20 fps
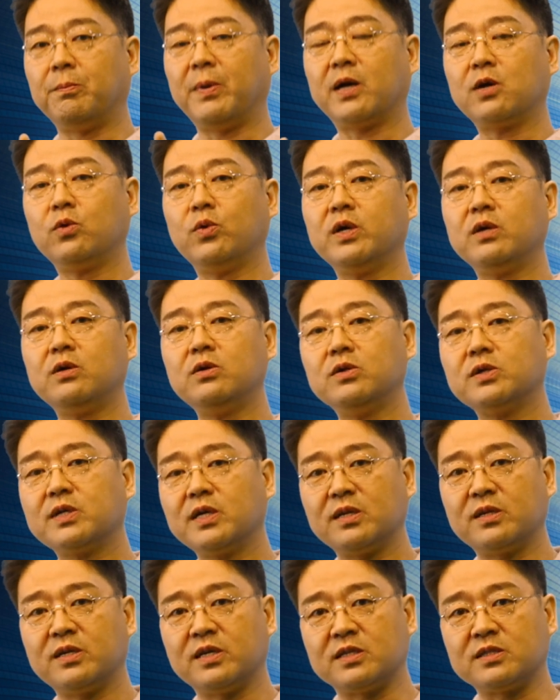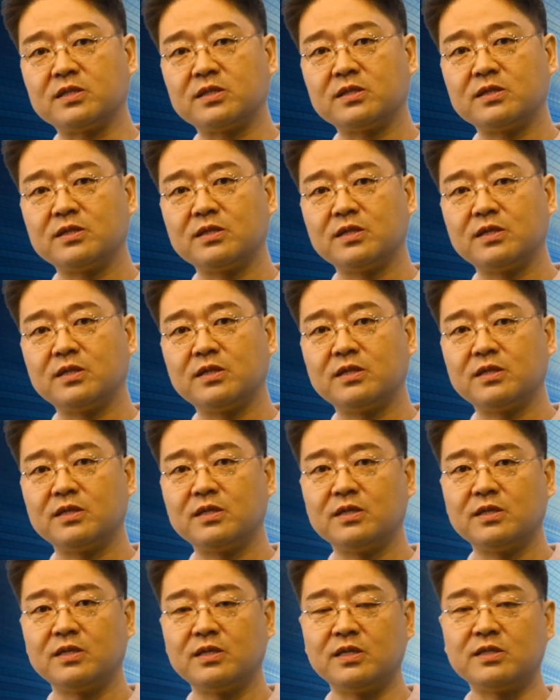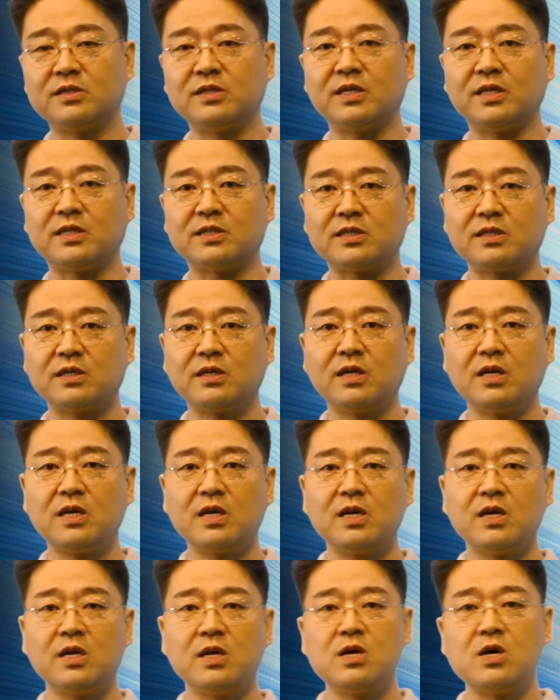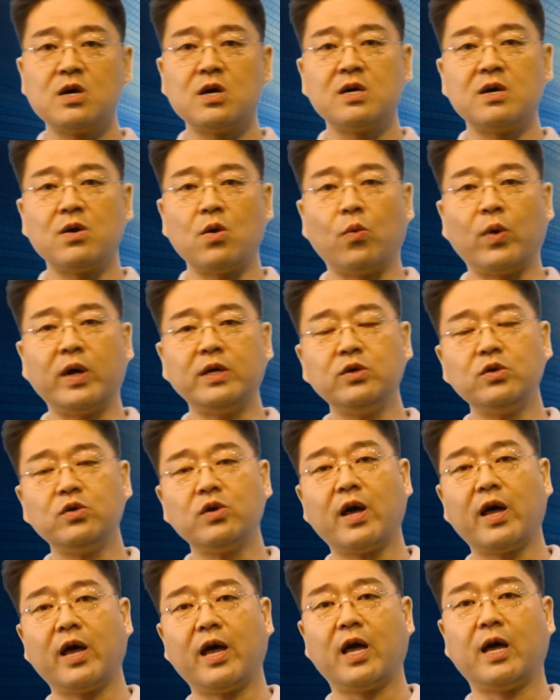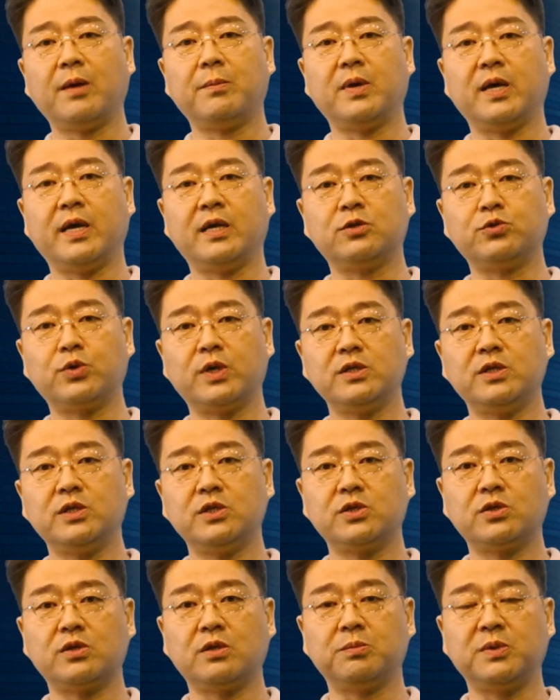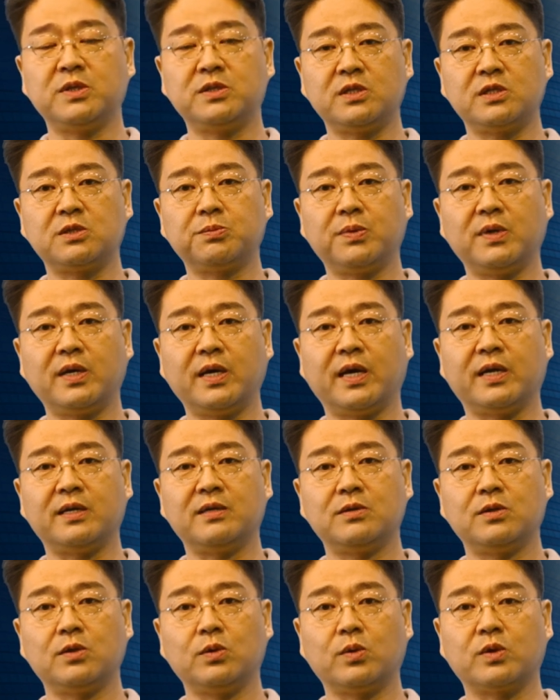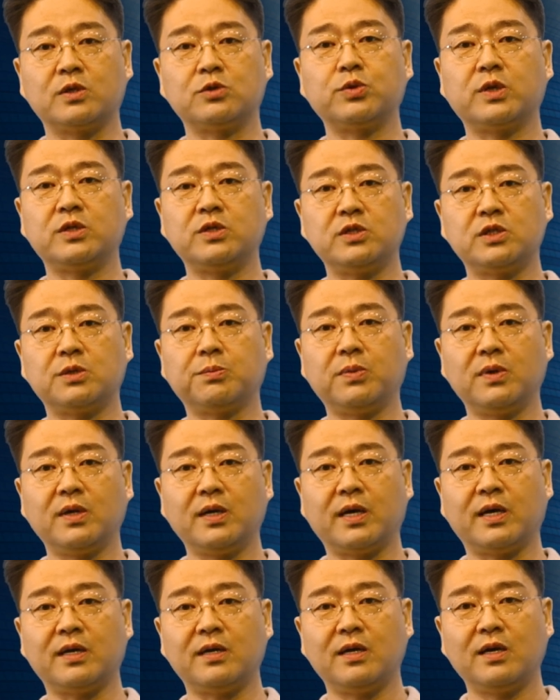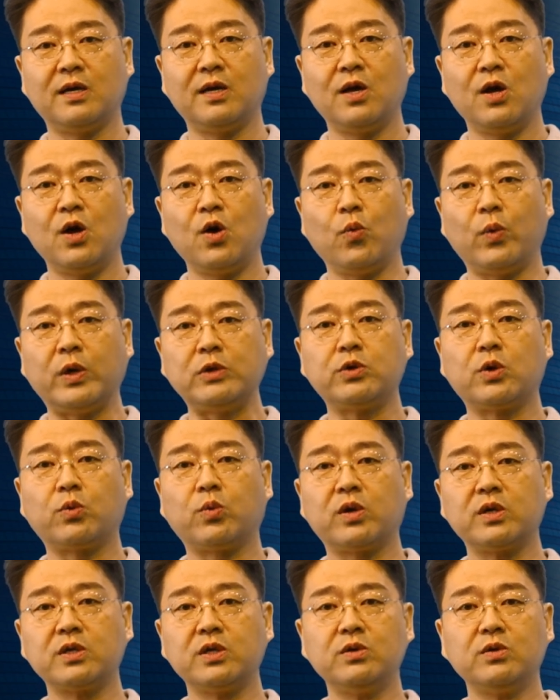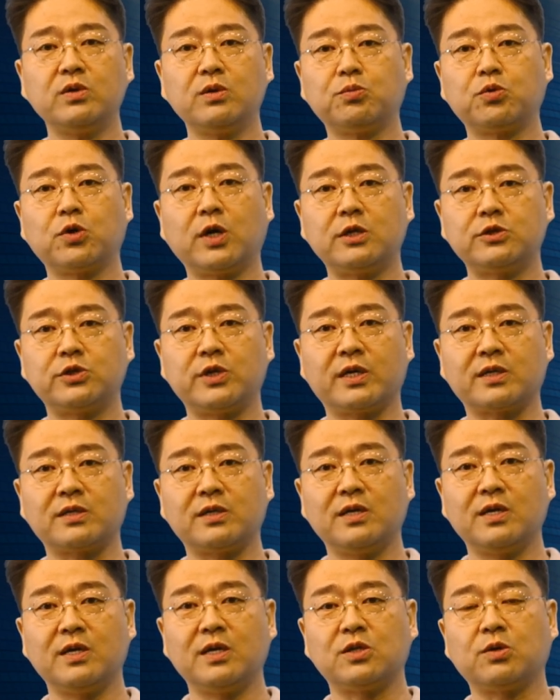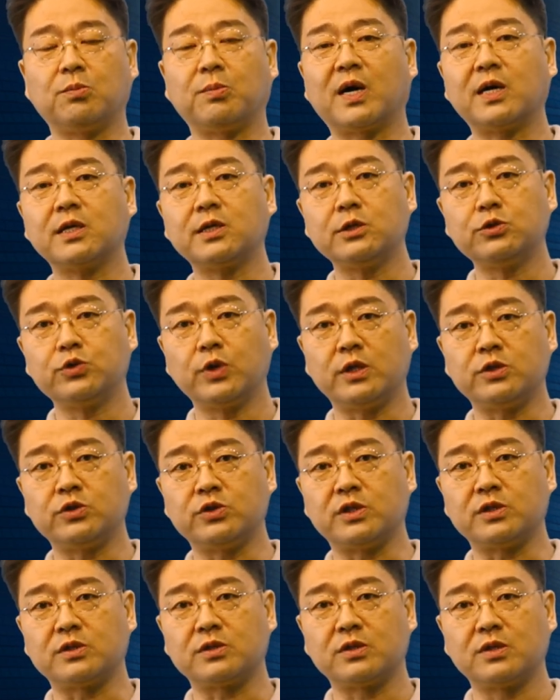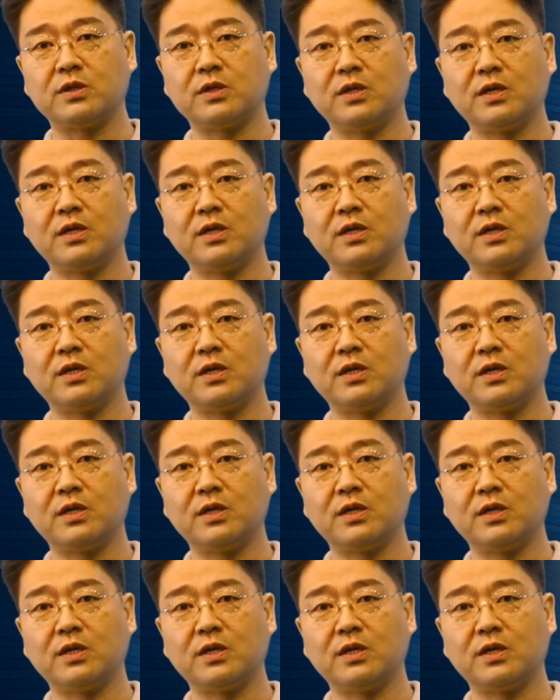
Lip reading: better way to look at this is this. When you have a traditional business plan or strategic plan, when you're working on a project, the market changes,